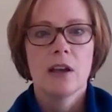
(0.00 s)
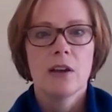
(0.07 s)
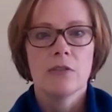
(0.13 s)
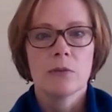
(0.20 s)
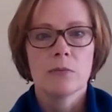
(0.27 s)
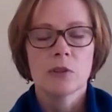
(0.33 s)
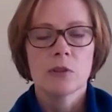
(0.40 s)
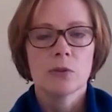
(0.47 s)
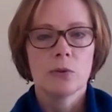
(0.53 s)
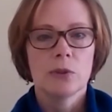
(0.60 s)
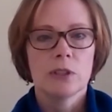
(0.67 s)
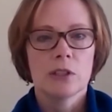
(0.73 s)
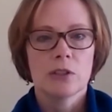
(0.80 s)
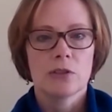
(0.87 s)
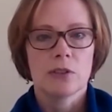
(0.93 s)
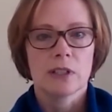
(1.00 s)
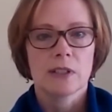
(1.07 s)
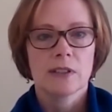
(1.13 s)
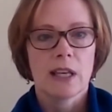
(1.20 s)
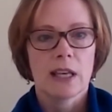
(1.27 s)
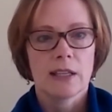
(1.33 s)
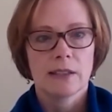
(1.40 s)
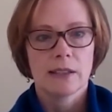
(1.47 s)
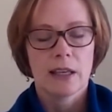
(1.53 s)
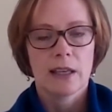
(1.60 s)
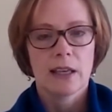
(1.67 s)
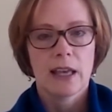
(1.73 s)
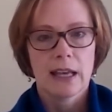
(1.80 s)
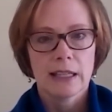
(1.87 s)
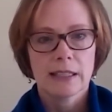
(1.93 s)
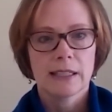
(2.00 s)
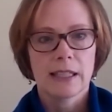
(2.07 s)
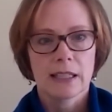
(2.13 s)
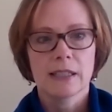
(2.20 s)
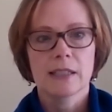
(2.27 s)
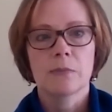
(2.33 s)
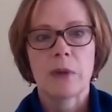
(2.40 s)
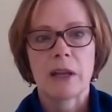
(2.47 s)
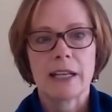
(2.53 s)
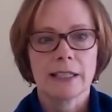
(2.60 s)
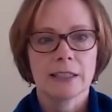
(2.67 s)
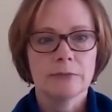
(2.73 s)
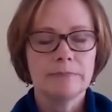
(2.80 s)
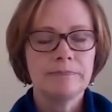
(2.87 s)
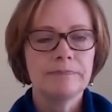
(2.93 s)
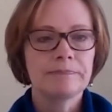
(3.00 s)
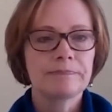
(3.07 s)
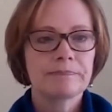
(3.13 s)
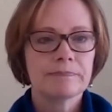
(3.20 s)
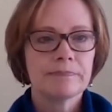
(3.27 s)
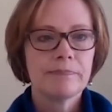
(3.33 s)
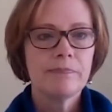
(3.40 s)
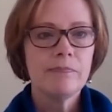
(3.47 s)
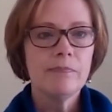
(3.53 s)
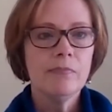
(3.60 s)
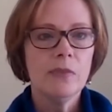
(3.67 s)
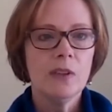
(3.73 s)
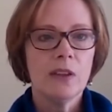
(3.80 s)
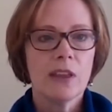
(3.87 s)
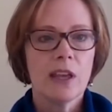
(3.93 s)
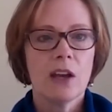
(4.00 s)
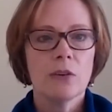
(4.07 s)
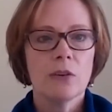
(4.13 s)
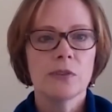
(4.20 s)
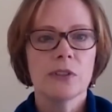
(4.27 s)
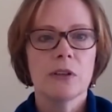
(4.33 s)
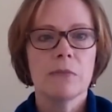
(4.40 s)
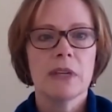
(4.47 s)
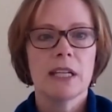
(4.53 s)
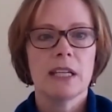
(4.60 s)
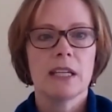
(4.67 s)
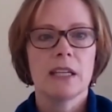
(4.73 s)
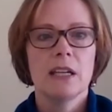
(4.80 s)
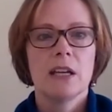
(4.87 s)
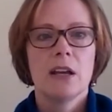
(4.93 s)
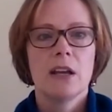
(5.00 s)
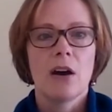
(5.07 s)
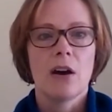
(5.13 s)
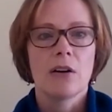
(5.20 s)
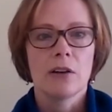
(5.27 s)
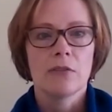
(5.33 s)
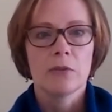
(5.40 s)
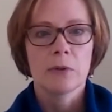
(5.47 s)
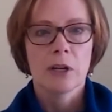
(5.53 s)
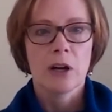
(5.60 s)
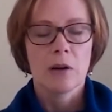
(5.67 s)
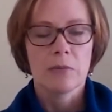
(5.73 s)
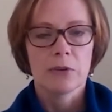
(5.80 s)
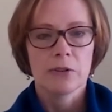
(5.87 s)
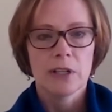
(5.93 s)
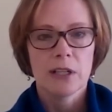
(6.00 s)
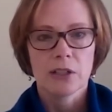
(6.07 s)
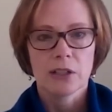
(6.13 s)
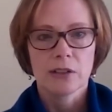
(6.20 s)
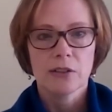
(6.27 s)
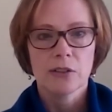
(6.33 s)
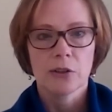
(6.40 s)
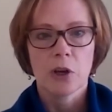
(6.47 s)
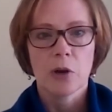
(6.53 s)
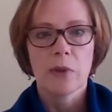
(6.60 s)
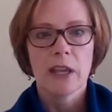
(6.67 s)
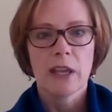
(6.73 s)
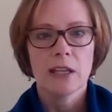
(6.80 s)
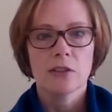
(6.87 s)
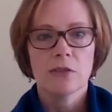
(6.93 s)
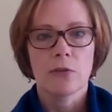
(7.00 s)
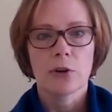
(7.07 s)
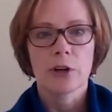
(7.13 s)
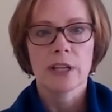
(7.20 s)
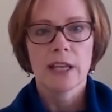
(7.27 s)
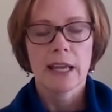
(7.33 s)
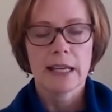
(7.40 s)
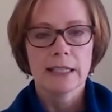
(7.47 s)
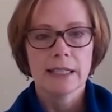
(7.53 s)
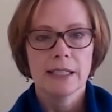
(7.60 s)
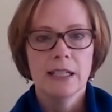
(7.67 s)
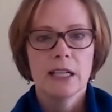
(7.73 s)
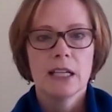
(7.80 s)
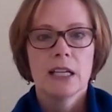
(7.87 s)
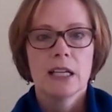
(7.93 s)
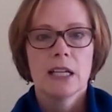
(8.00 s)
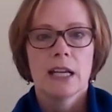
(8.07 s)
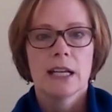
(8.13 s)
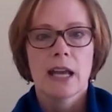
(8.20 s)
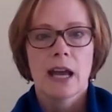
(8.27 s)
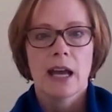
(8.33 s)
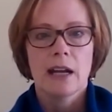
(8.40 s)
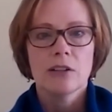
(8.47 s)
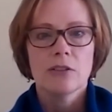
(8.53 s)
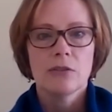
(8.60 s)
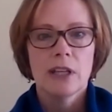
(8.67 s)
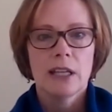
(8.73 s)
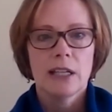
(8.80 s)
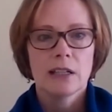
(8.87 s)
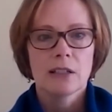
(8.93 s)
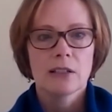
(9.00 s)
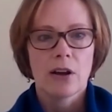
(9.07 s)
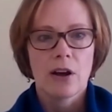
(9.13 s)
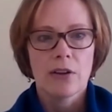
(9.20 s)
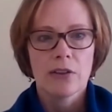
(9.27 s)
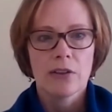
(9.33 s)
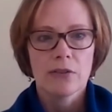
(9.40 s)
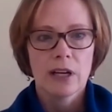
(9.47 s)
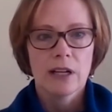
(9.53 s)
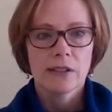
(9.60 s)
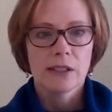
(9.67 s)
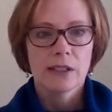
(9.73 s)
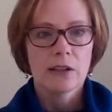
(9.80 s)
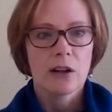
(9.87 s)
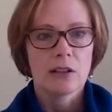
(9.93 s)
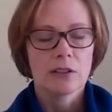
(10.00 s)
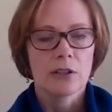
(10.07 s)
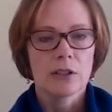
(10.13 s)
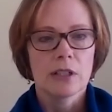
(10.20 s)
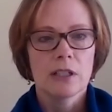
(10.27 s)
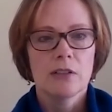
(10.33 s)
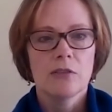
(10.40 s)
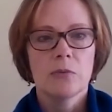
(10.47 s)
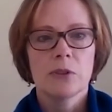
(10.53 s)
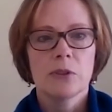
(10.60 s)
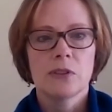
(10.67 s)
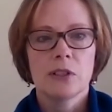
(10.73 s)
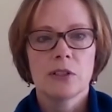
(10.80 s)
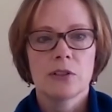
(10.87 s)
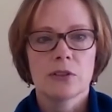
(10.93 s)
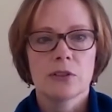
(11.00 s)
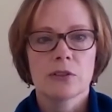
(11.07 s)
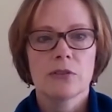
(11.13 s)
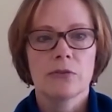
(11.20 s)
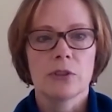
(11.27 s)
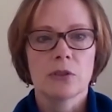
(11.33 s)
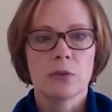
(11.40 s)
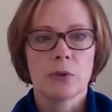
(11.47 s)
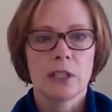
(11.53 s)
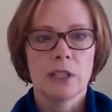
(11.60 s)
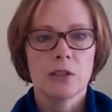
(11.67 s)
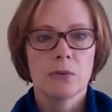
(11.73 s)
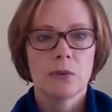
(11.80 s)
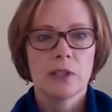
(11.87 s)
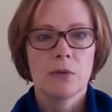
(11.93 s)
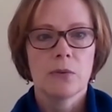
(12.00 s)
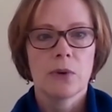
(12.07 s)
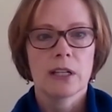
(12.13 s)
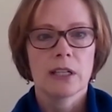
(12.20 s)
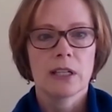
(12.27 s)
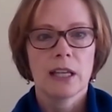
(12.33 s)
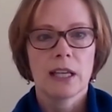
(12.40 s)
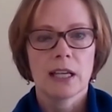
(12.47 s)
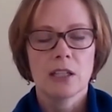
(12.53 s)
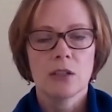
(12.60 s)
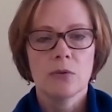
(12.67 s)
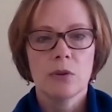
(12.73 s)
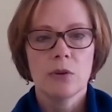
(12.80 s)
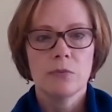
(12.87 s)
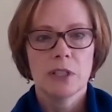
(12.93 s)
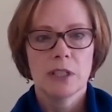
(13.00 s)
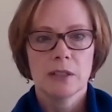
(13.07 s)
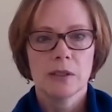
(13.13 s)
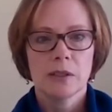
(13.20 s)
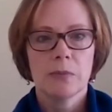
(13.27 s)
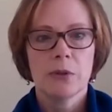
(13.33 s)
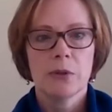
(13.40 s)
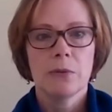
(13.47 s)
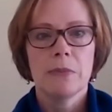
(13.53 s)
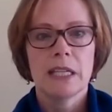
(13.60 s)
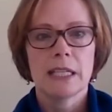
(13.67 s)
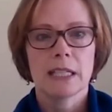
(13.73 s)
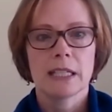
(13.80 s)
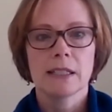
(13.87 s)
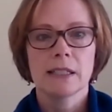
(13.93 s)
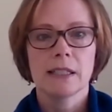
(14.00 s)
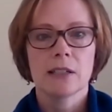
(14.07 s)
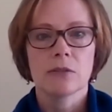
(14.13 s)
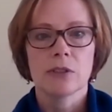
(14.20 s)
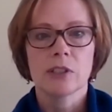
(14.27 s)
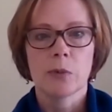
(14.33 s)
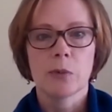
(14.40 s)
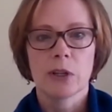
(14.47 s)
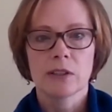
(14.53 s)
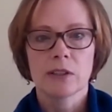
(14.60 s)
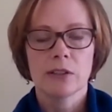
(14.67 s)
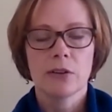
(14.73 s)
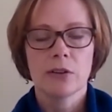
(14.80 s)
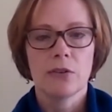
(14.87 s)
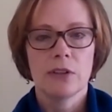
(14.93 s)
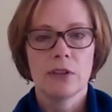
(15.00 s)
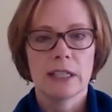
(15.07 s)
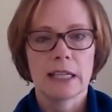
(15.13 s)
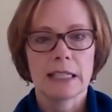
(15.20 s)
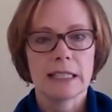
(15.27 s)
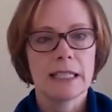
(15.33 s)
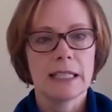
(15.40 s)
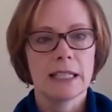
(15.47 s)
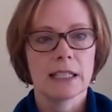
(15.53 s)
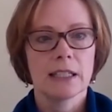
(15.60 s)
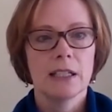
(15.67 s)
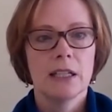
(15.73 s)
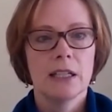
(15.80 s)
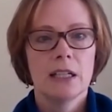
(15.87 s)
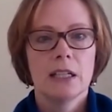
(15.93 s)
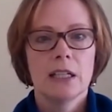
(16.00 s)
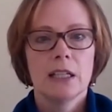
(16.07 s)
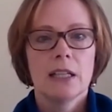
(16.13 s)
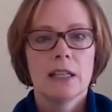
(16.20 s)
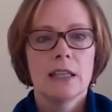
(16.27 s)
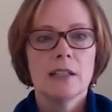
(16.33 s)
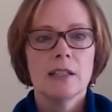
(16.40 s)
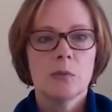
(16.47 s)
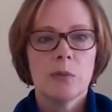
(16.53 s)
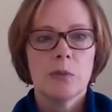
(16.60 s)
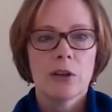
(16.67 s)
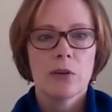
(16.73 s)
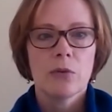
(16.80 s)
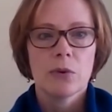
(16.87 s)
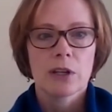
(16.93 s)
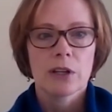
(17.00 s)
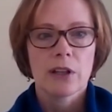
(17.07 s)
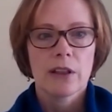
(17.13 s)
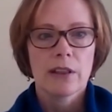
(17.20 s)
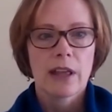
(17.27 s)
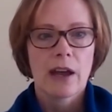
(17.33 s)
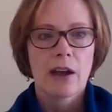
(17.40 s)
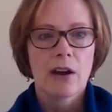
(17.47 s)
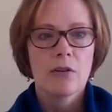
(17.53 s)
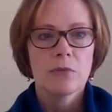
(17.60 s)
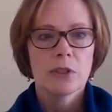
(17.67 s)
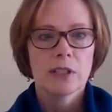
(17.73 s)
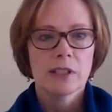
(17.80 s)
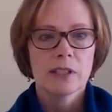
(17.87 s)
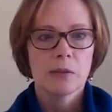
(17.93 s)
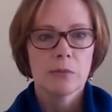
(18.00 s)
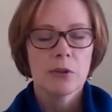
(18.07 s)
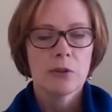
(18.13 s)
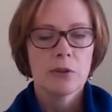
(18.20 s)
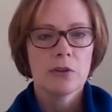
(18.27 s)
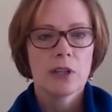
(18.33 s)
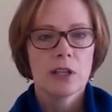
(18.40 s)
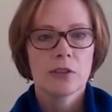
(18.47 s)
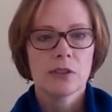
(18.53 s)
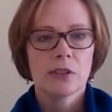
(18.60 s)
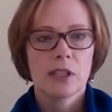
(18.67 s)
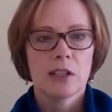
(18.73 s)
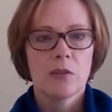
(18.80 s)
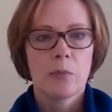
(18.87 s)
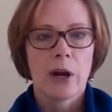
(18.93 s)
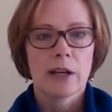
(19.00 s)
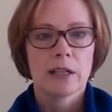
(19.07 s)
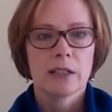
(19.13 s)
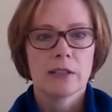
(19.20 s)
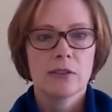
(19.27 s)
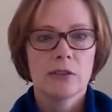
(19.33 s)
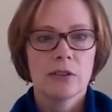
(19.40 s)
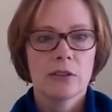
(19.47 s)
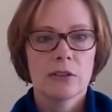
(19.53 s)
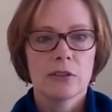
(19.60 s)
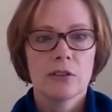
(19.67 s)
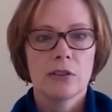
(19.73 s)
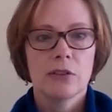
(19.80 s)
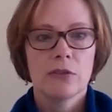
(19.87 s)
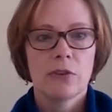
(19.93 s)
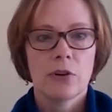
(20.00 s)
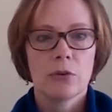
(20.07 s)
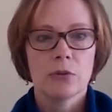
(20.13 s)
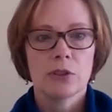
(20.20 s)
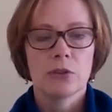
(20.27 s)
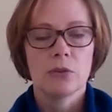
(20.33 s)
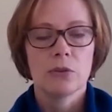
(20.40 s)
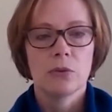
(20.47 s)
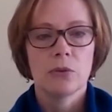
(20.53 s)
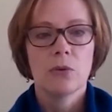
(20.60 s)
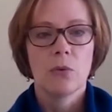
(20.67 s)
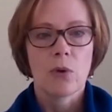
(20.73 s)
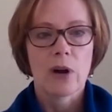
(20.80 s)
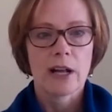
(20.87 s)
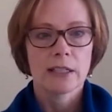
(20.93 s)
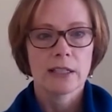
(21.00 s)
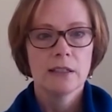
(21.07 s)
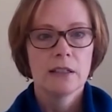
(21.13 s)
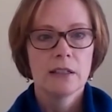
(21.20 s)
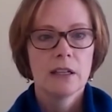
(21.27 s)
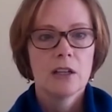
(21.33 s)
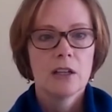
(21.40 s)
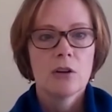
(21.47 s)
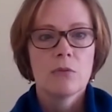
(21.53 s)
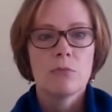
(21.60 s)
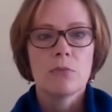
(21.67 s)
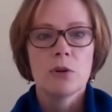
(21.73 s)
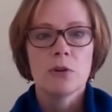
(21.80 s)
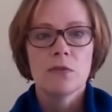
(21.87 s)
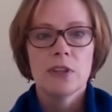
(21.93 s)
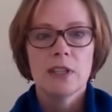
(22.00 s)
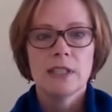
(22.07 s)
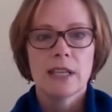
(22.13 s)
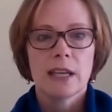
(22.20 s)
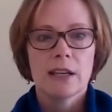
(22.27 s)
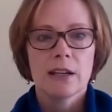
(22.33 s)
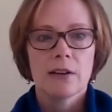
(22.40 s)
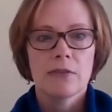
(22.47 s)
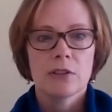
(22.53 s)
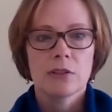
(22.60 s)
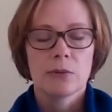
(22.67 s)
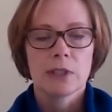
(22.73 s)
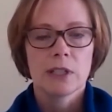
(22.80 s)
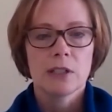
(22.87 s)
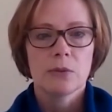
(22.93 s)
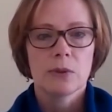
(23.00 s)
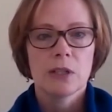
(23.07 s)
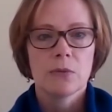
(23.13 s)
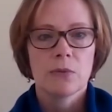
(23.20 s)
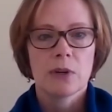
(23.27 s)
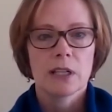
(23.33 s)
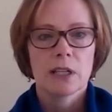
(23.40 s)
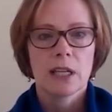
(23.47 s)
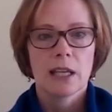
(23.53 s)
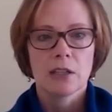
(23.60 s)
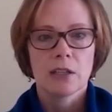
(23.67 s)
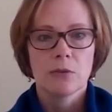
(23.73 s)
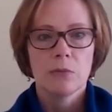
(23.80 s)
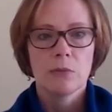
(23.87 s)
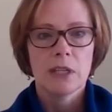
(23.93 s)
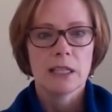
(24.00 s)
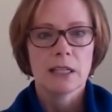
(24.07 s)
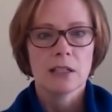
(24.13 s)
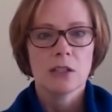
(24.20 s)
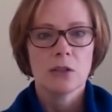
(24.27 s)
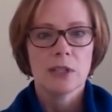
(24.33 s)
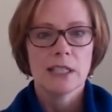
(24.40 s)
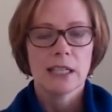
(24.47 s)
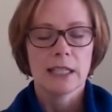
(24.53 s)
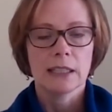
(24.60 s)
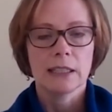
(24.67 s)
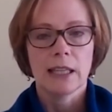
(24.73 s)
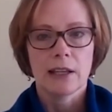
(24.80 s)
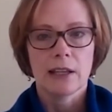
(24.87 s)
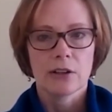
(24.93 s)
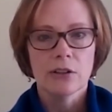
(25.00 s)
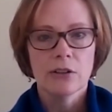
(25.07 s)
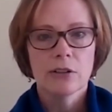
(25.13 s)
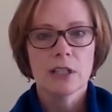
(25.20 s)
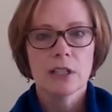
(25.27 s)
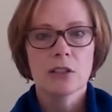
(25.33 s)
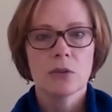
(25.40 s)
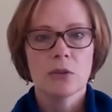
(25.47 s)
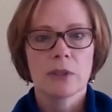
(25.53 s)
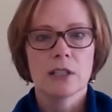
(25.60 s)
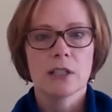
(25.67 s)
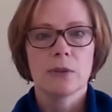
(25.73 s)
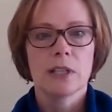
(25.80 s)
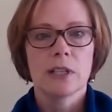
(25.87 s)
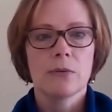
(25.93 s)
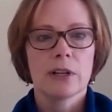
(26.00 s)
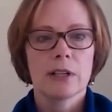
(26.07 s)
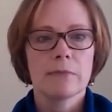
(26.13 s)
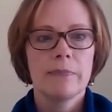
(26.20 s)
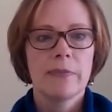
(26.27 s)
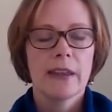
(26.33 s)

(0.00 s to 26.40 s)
from a school district's excess spending. The House Committee on Government Operations took up H48, an act relating to authorizing alternative procedures for 2021 annual municipal meetings in response to COVID-19. This bill would allow municipal legislative bodies to vote to 1. Move the date of the 2021 annual meeting to a date later in 2021,